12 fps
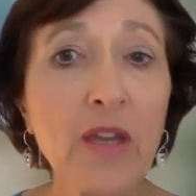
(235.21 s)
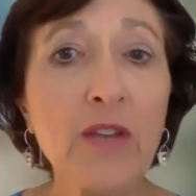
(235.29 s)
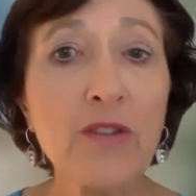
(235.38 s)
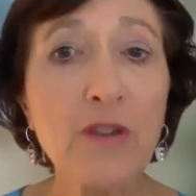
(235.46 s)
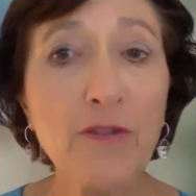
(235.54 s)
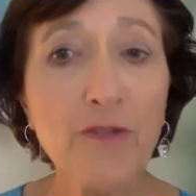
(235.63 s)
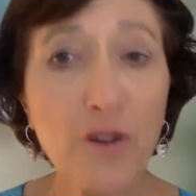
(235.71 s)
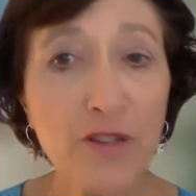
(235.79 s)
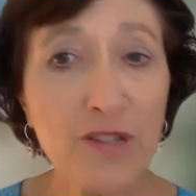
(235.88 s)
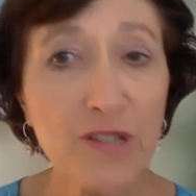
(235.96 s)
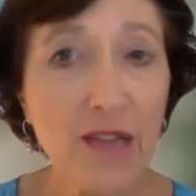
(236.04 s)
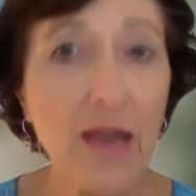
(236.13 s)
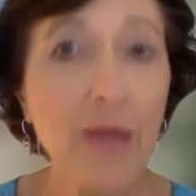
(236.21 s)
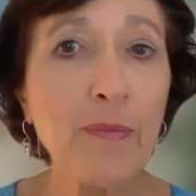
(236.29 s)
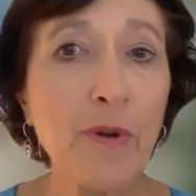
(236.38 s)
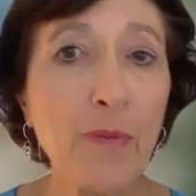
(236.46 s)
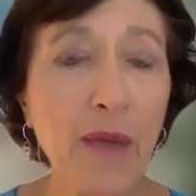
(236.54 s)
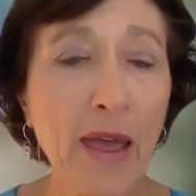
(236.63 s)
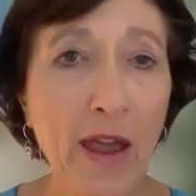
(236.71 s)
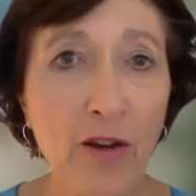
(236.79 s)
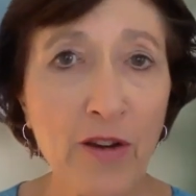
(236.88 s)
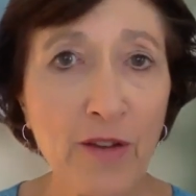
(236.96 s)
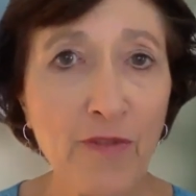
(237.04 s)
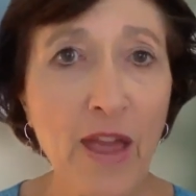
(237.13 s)
So, first step prepare
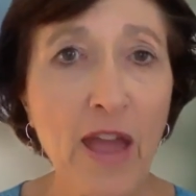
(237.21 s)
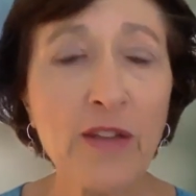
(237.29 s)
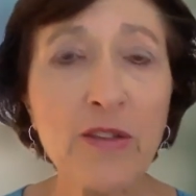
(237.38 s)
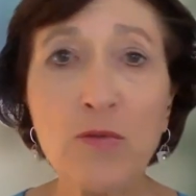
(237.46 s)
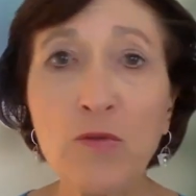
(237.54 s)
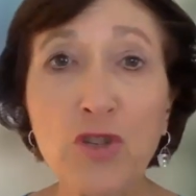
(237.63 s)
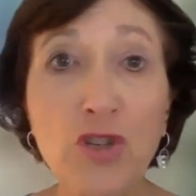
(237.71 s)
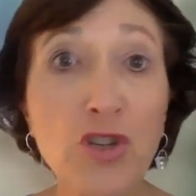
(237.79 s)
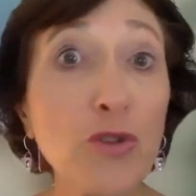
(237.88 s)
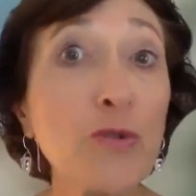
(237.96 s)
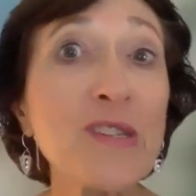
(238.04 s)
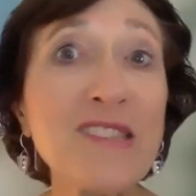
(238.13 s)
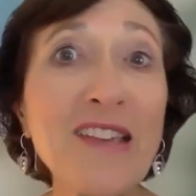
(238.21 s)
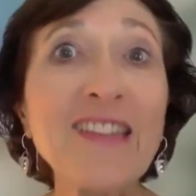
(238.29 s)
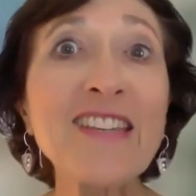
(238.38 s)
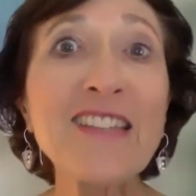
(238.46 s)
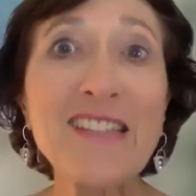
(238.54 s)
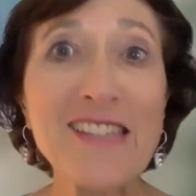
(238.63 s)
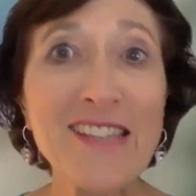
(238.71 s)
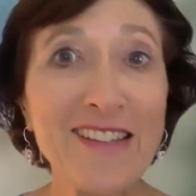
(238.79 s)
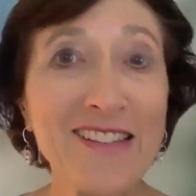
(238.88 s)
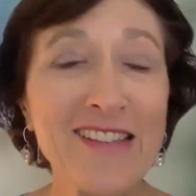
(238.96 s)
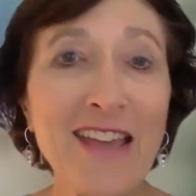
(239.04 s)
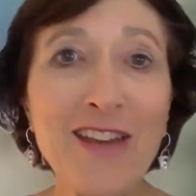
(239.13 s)
in advance two
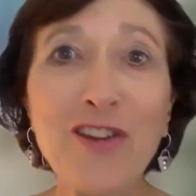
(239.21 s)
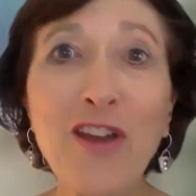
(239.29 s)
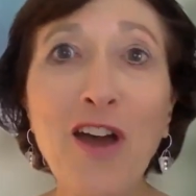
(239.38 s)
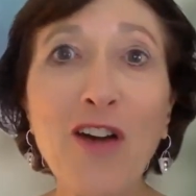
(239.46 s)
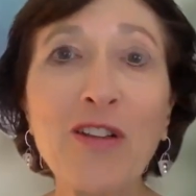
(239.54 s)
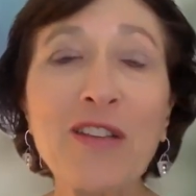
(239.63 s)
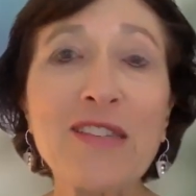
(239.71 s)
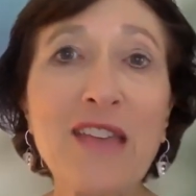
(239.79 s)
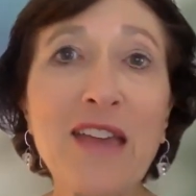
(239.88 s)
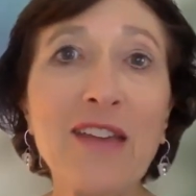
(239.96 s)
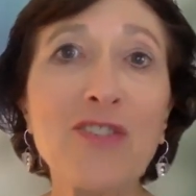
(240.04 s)
sentences. I know it's like